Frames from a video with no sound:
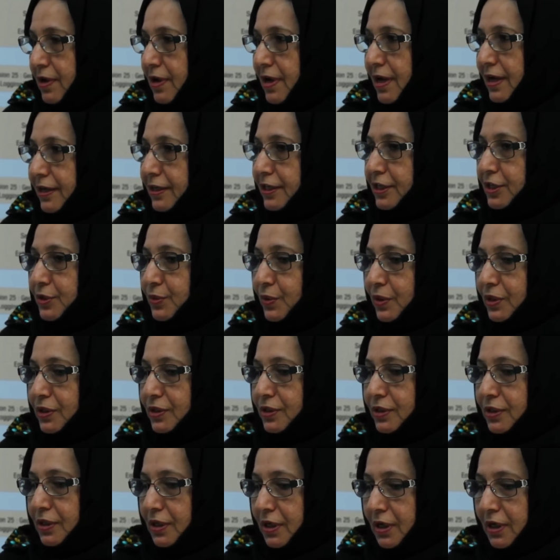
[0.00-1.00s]
And it
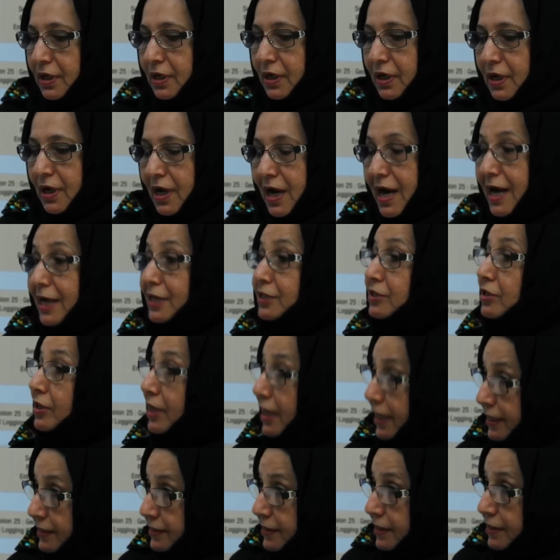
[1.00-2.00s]
was uh,
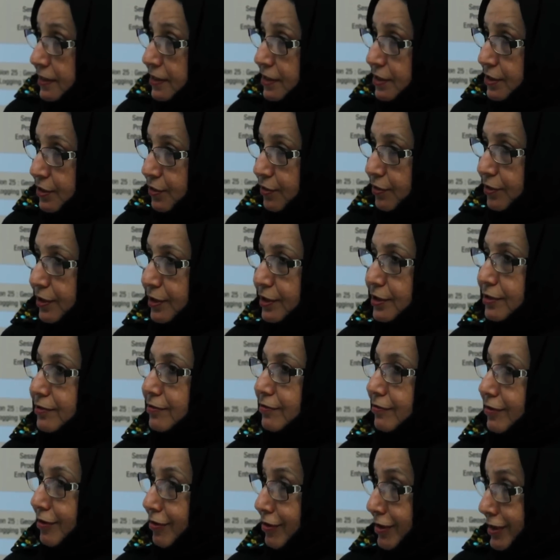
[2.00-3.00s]
isolated so that
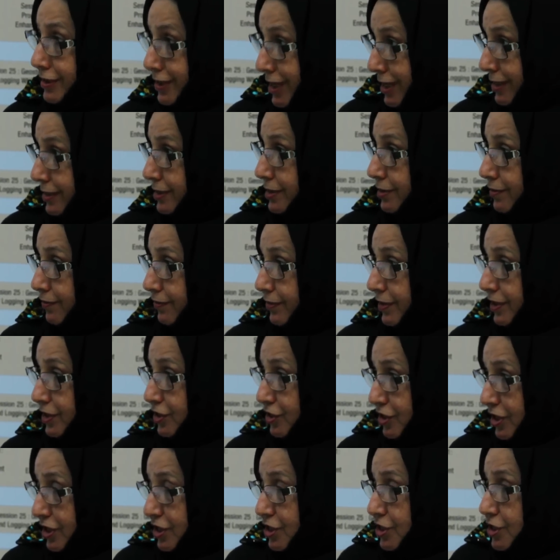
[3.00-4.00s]
the results of the
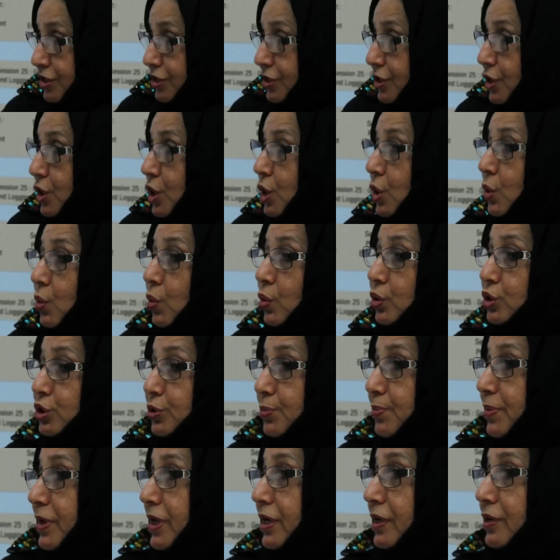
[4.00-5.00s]
injection
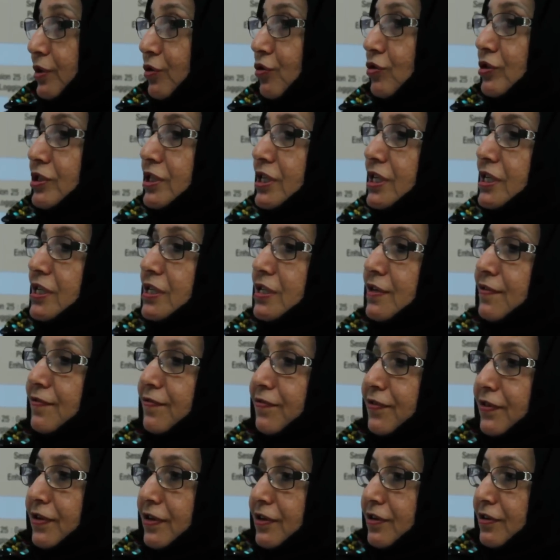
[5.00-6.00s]
would be not
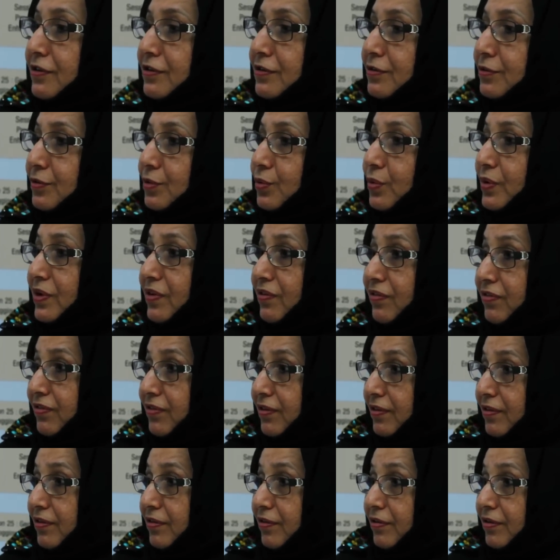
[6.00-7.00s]
interfered with
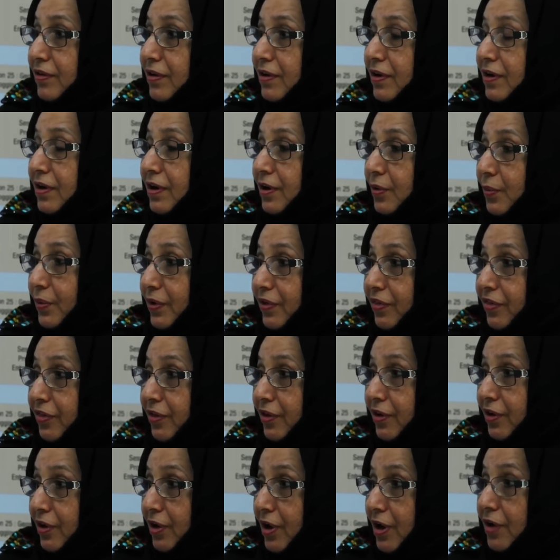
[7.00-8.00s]
with
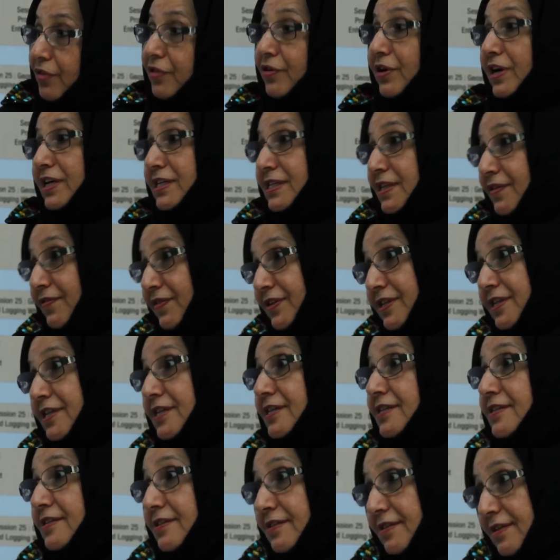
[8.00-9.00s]
the other
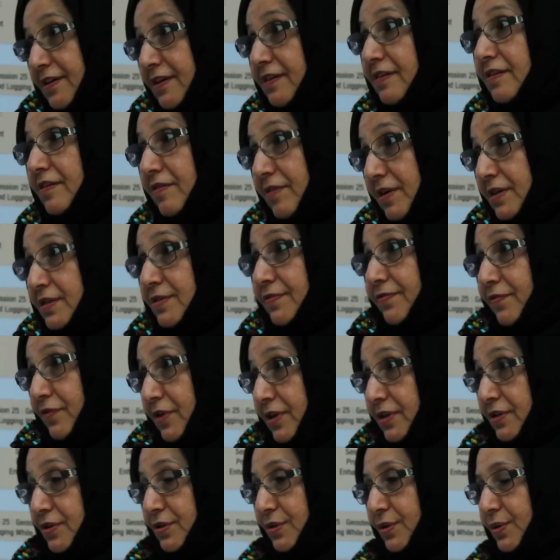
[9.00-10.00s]
activities in the
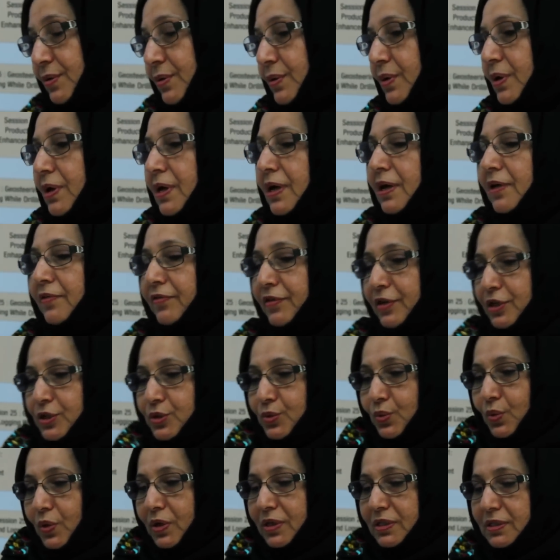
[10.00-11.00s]
reservoir. So
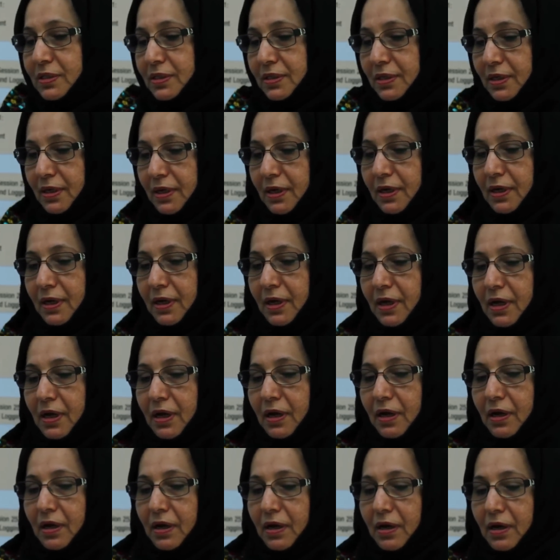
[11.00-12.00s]
this was uh,
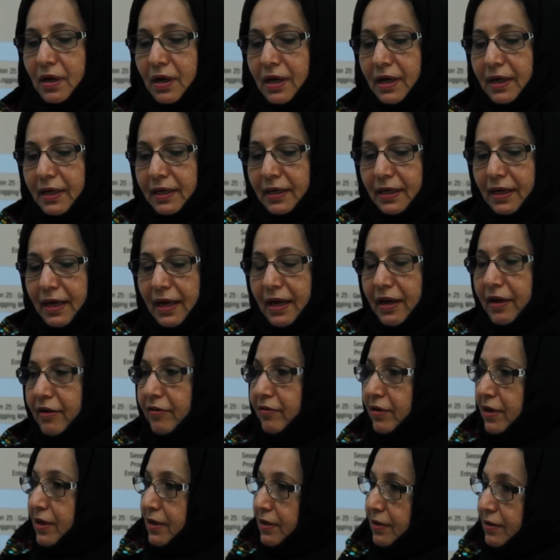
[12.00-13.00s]
uh, an
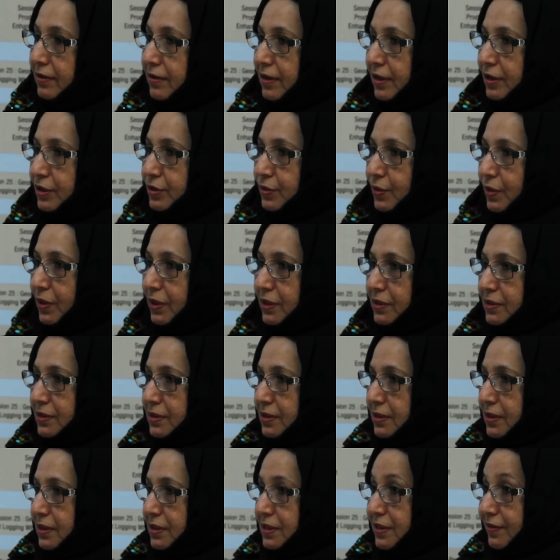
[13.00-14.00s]
area that was
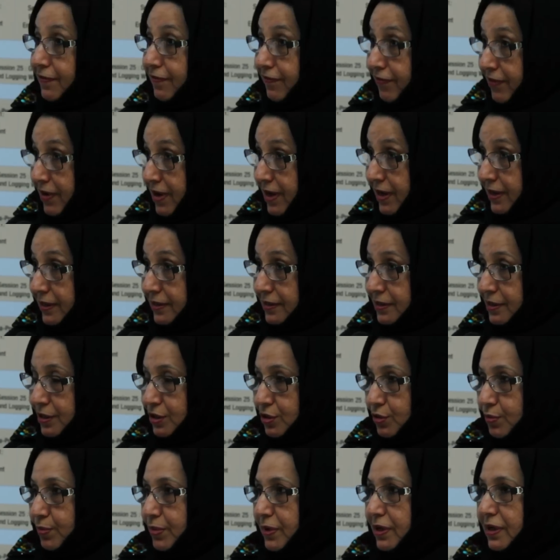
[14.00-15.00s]
uh, defined
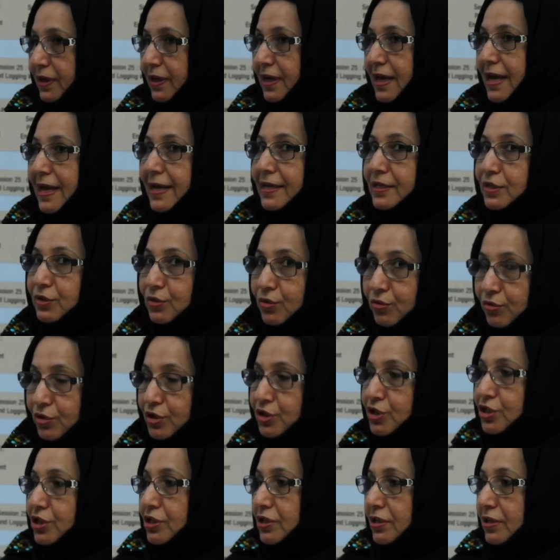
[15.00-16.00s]
to be as
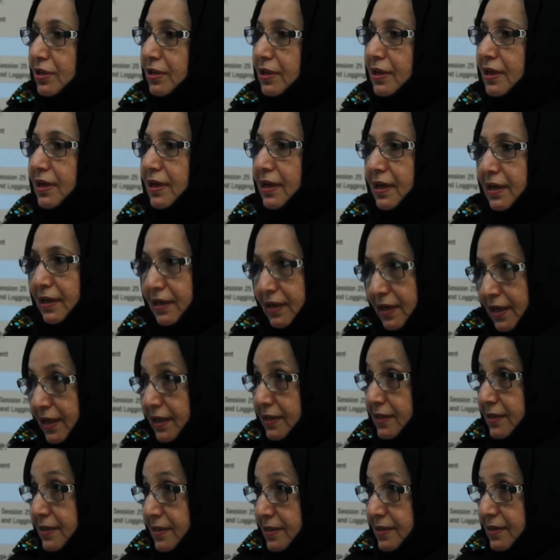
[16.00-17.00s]
original in
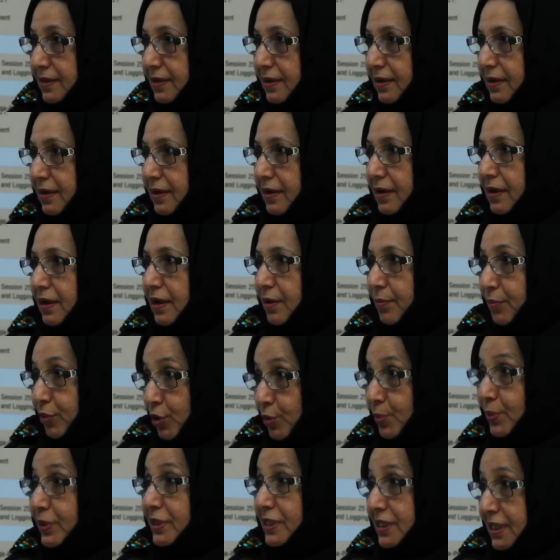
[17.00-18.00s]
its uh,
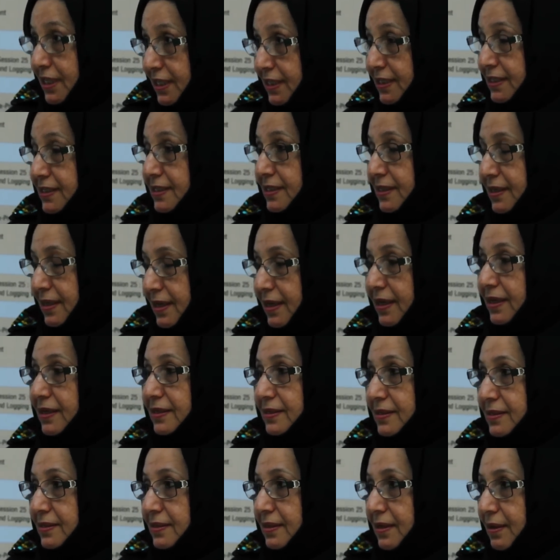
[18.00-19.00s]
properties
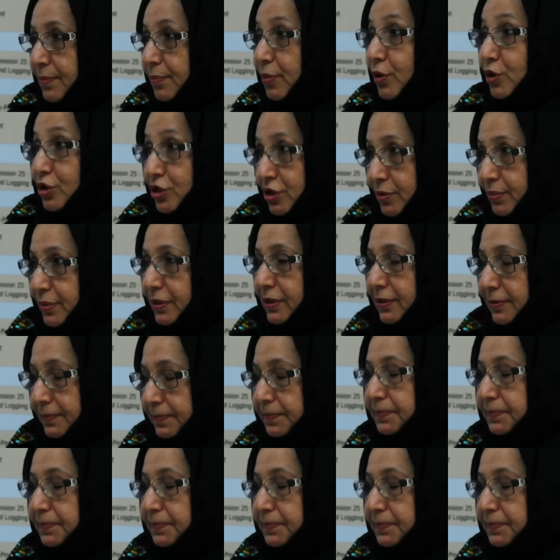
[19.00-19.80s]
as uh, possible.